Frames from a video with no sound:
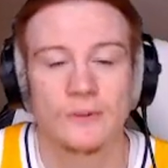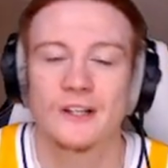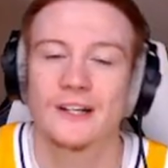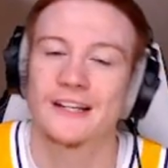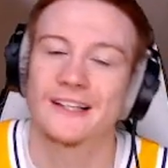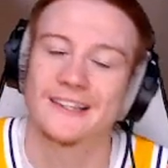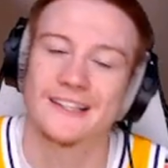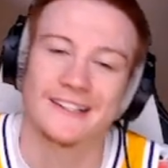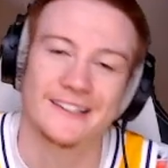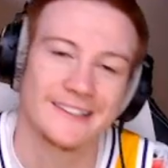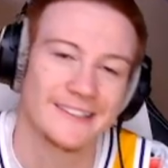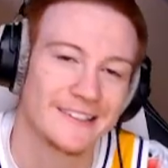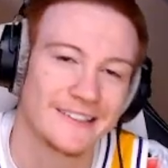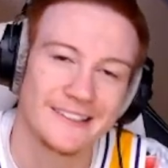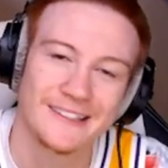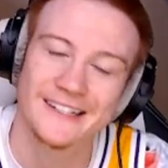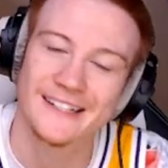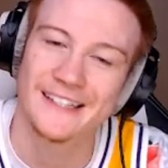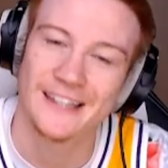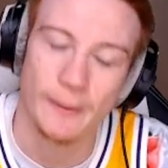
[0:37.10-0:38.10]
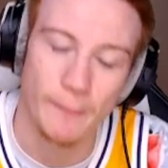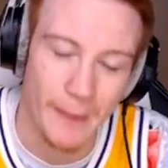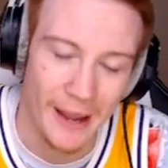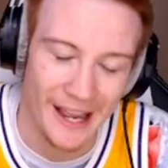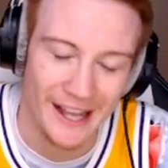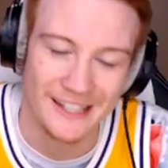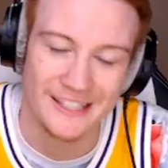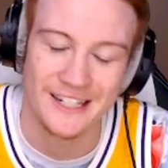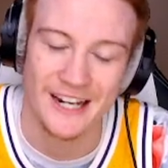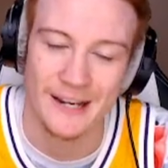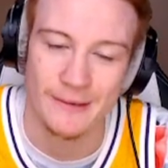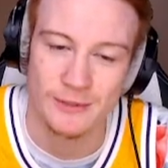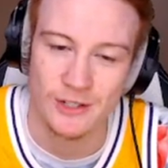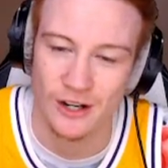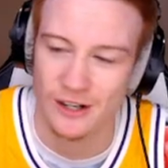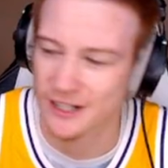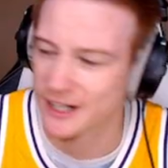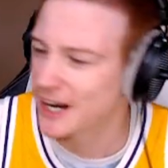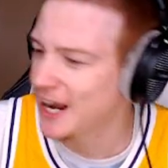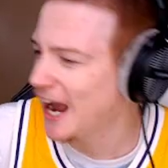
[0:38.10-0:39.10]
look at the man, James
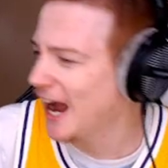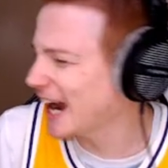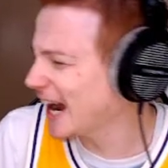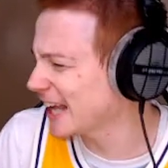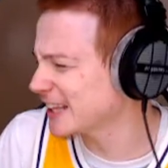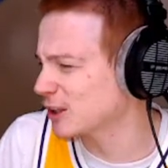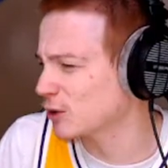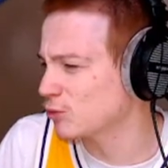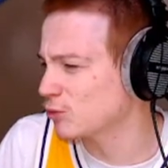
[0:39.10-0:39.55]
Harden. I got the